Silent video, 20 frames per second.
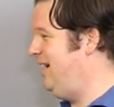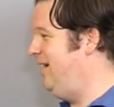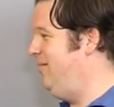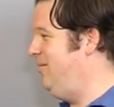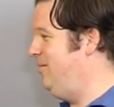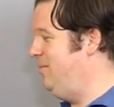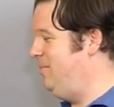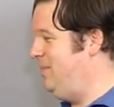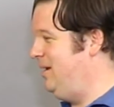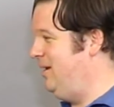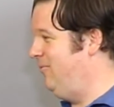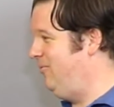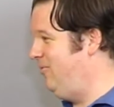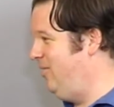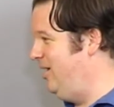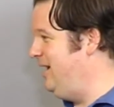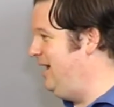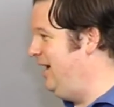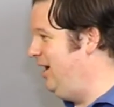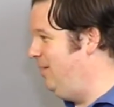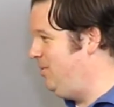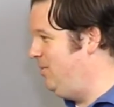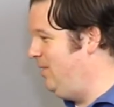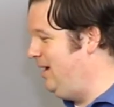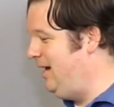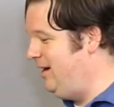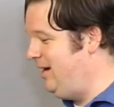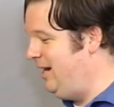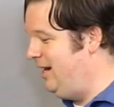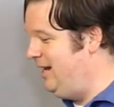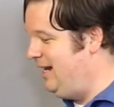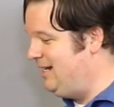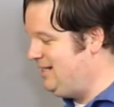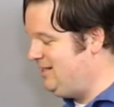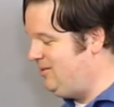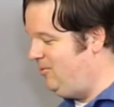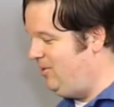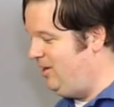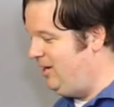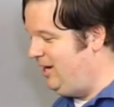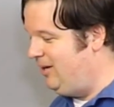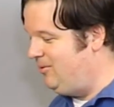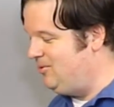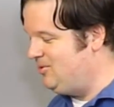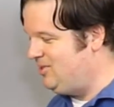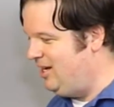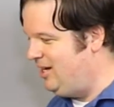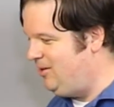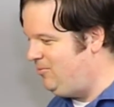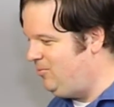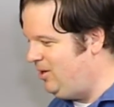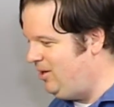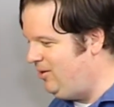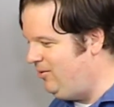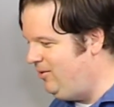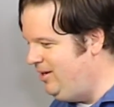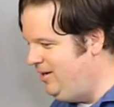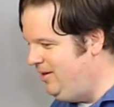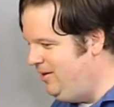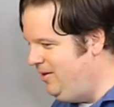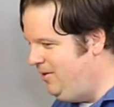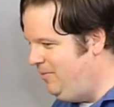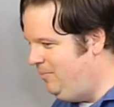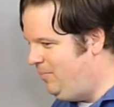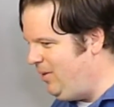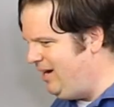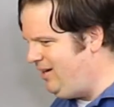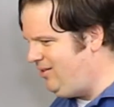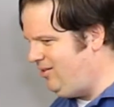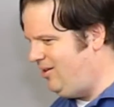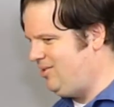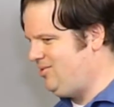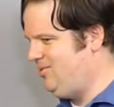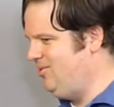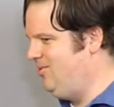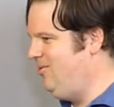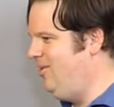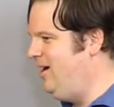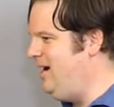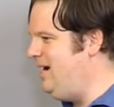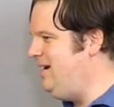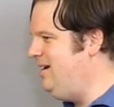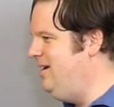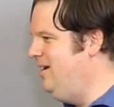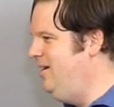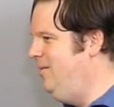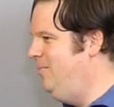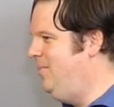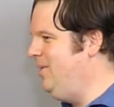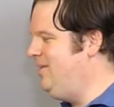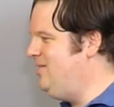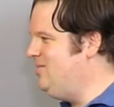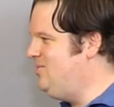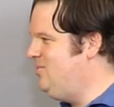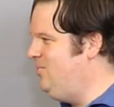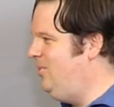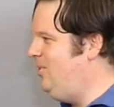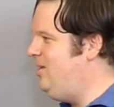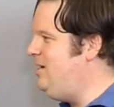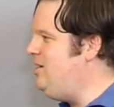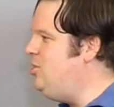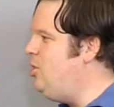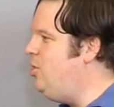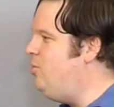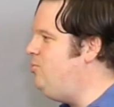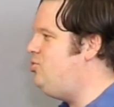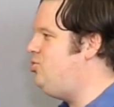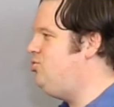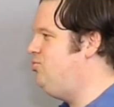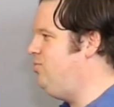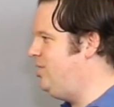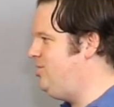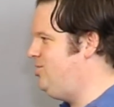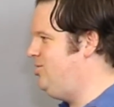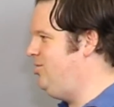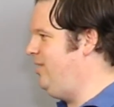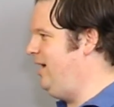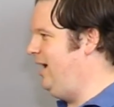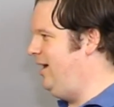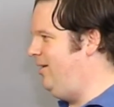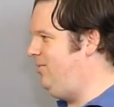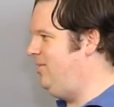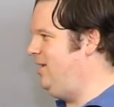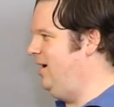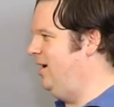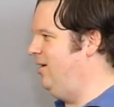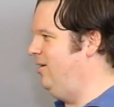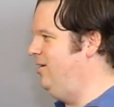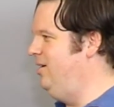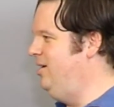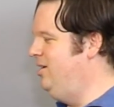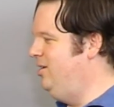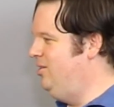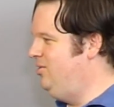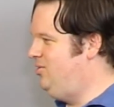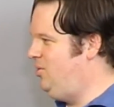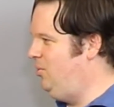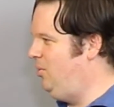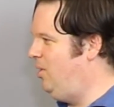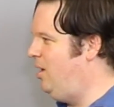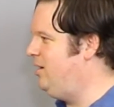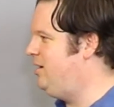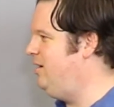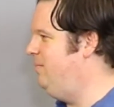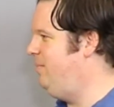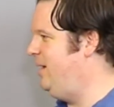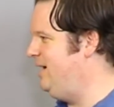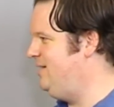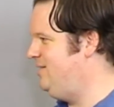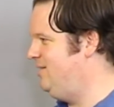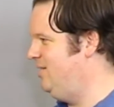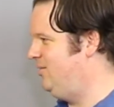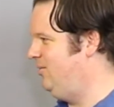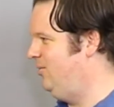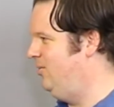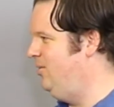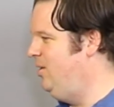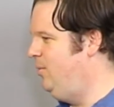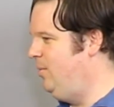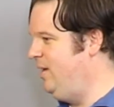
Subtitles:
I want to be a friend to help you out. And that's the one I was like, well, bike locks are great, but there's really no structure out there to lock a bicycle.